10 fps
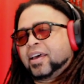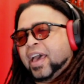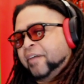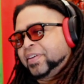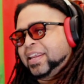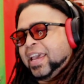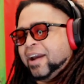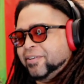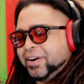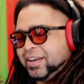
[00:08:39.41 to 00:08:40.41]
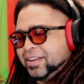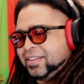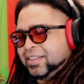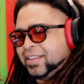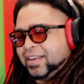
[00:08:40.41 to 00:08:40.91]
have inherited
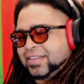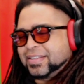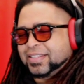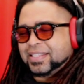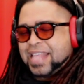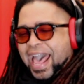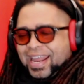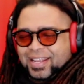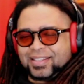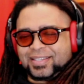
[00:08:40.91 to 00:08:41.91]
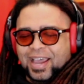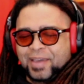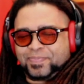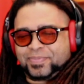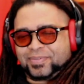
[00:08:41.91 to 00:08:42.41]
like these Latin type